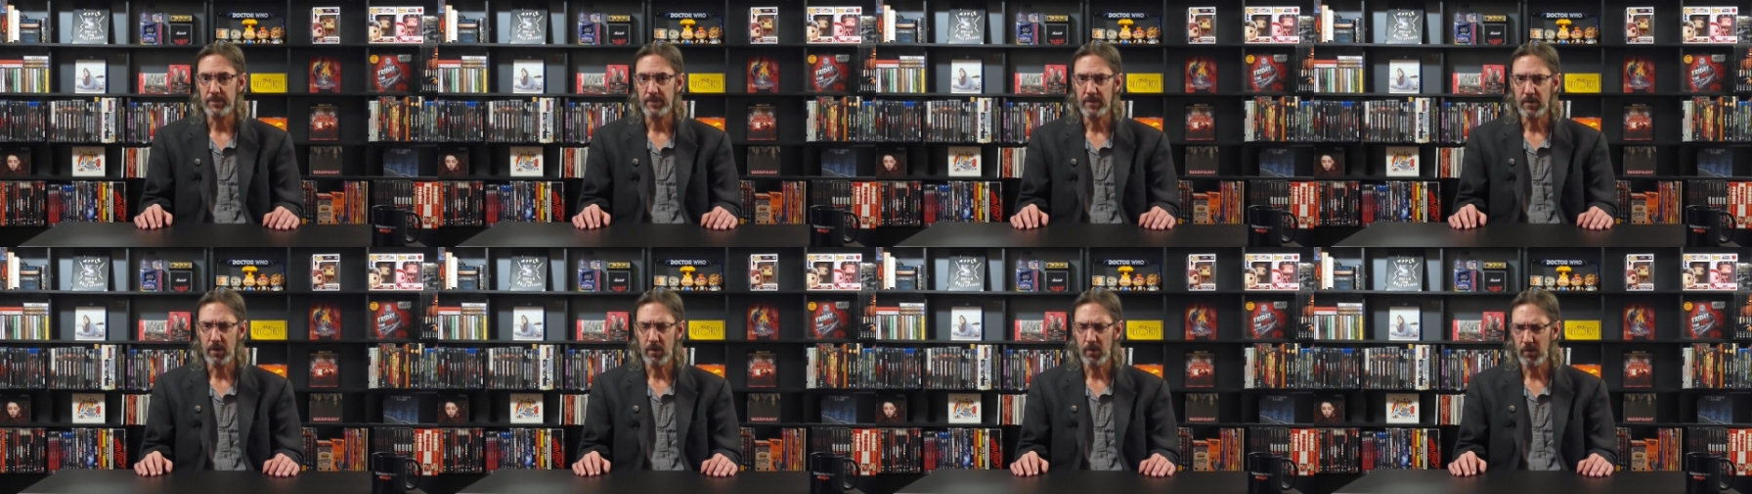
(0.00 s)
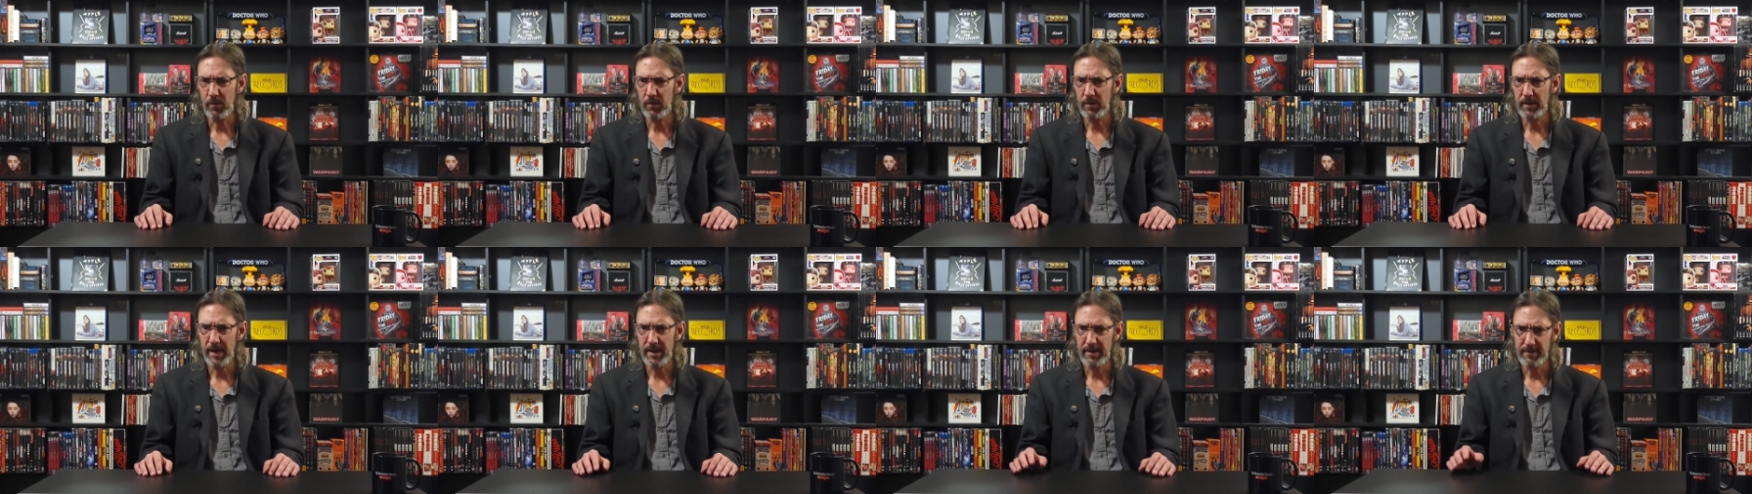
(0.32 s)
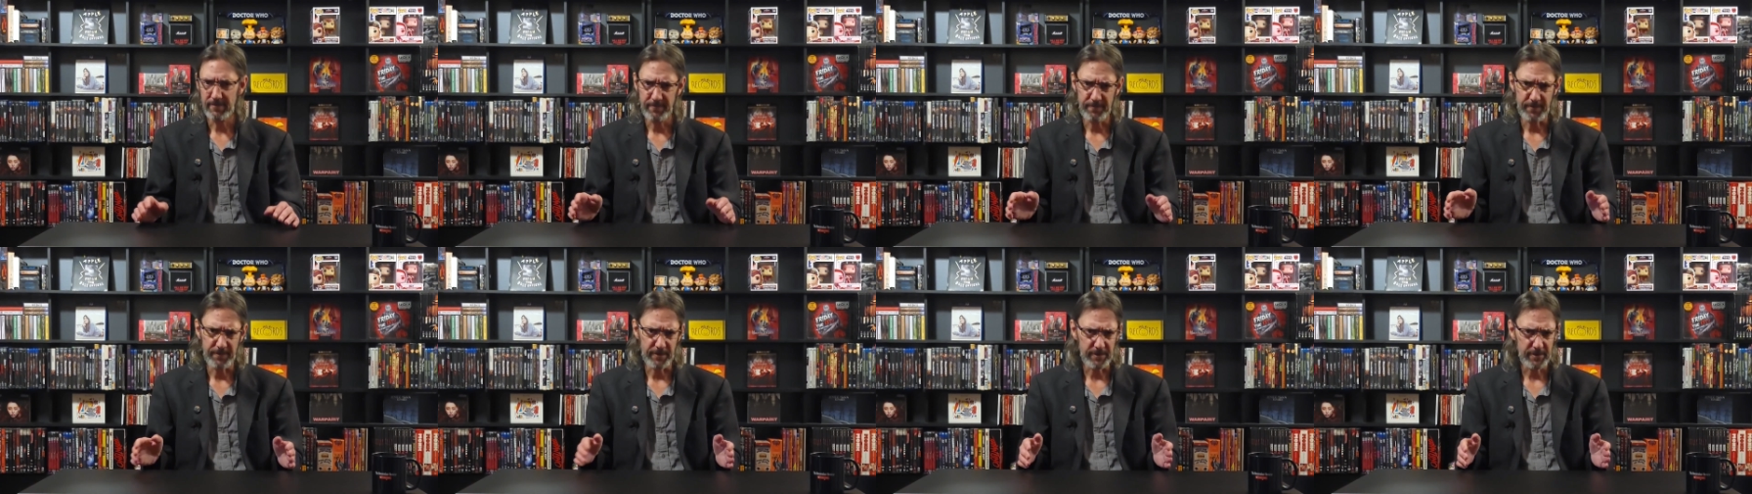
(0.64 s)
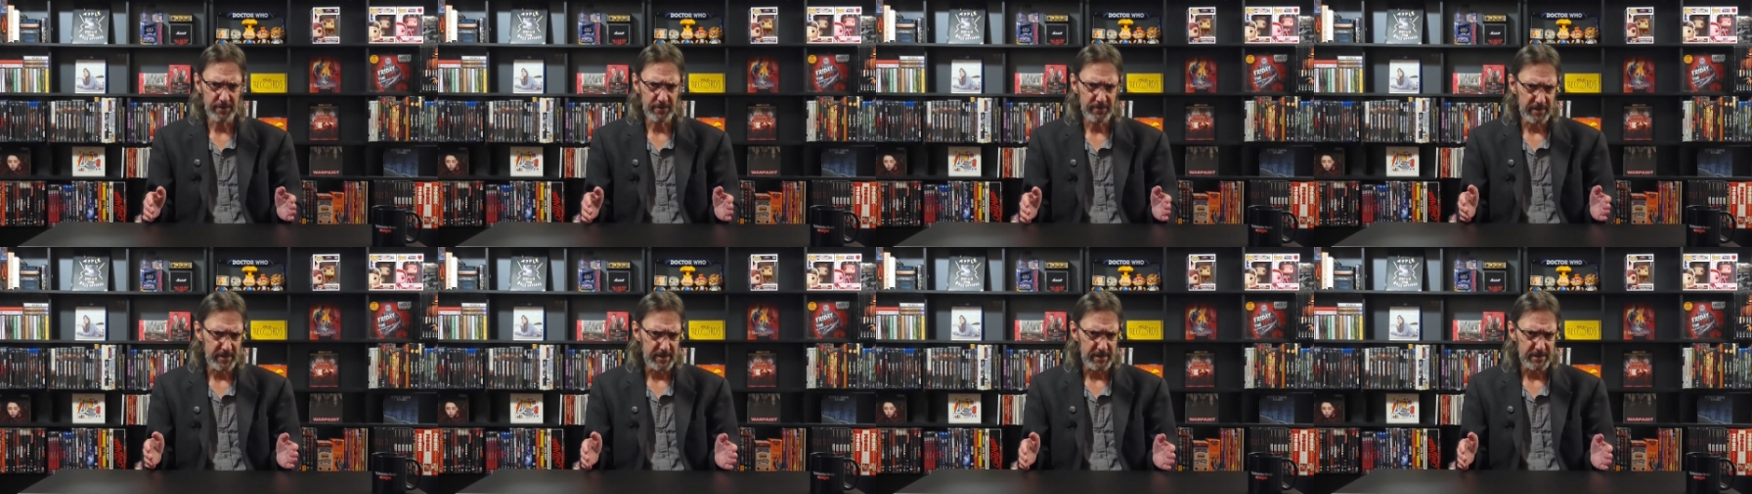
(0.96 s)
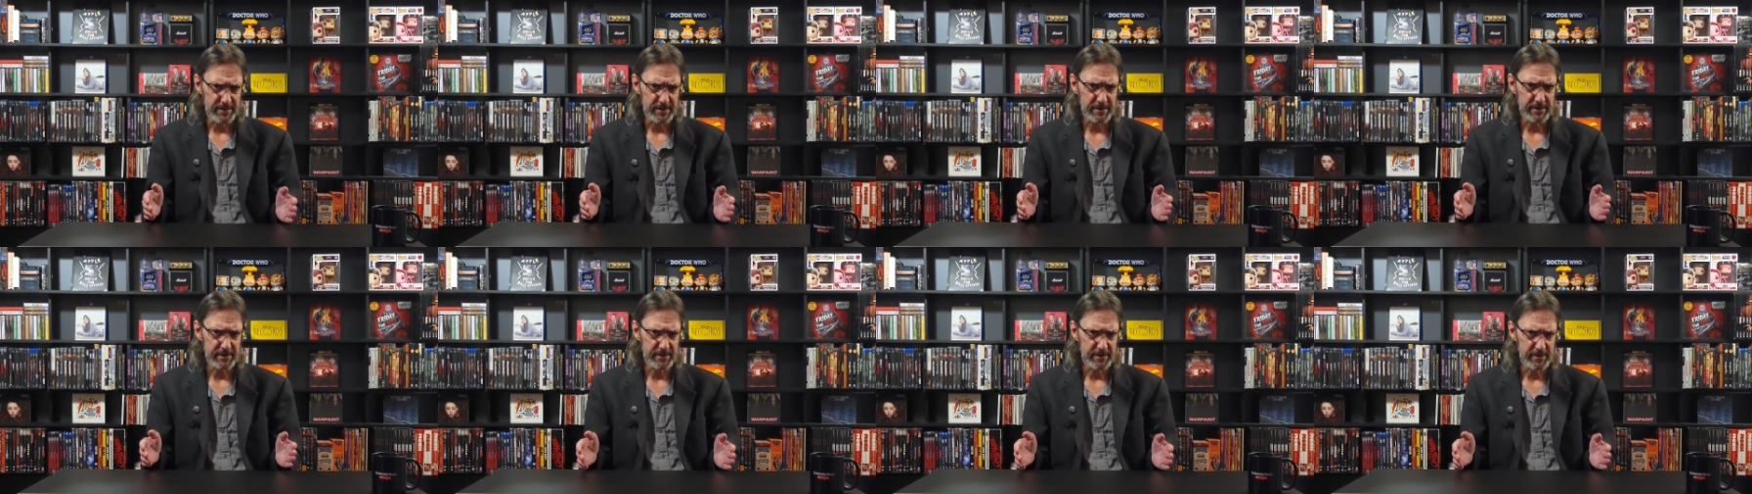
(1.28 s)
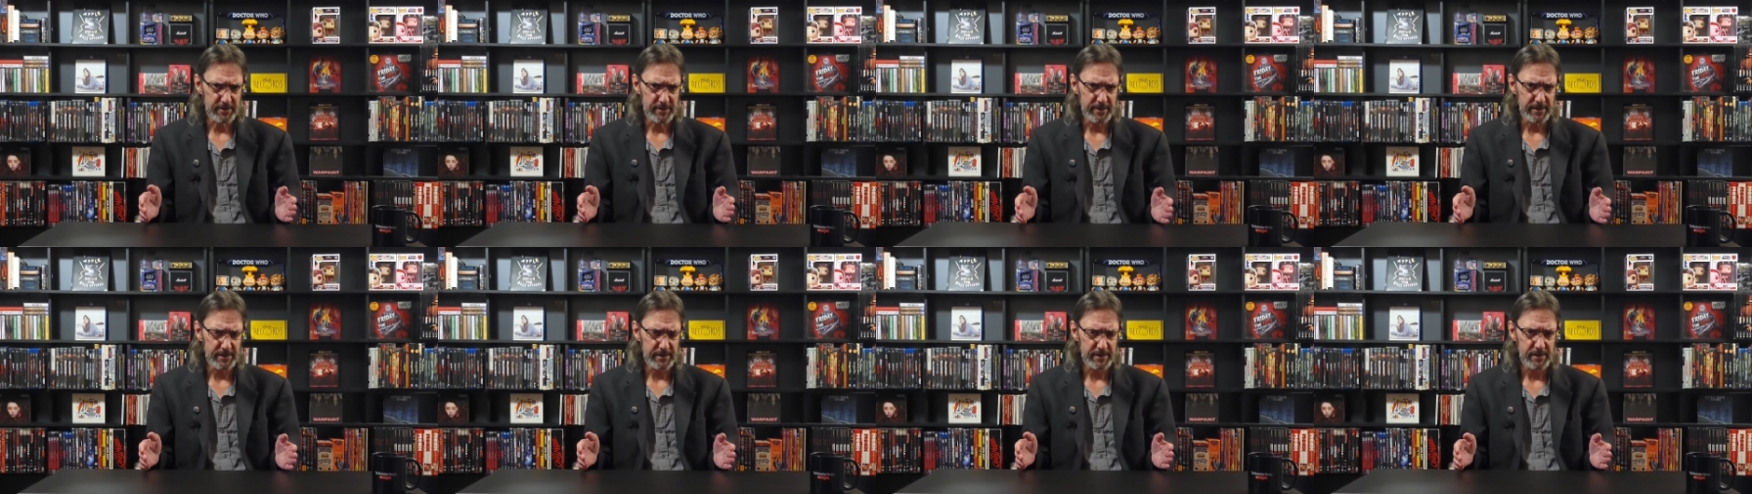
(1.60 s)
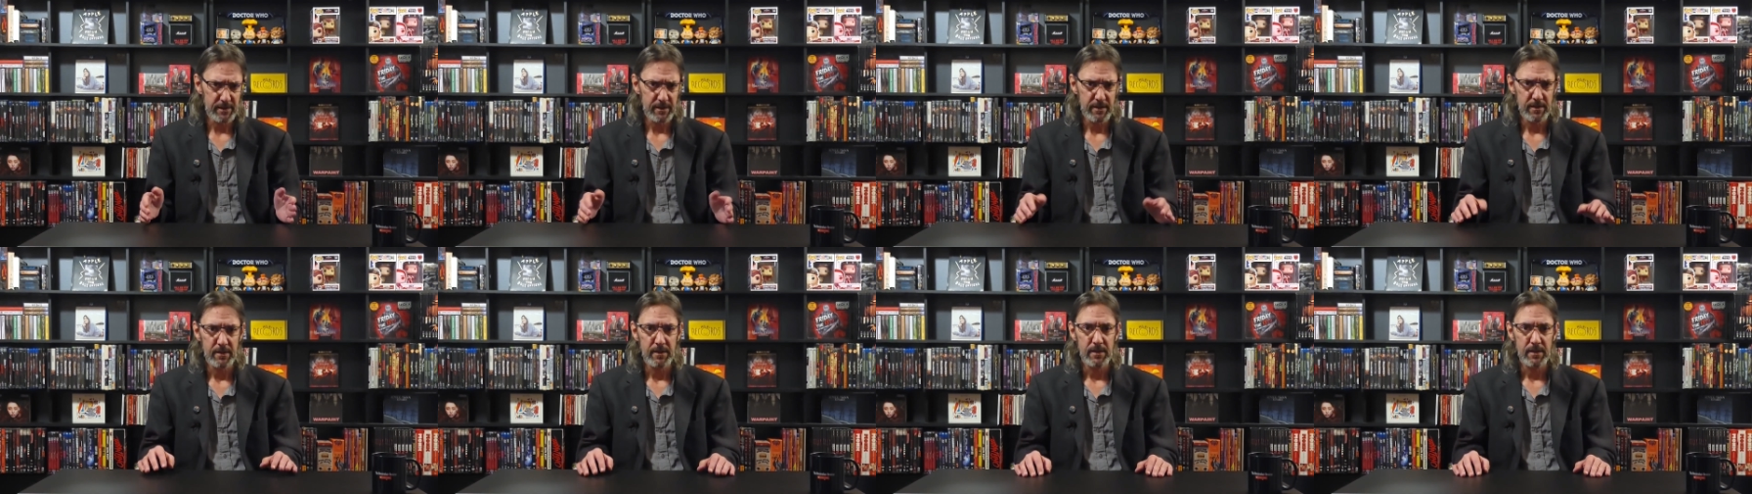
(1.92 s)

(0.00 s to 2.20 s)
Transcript: a whole lot of filler in its series.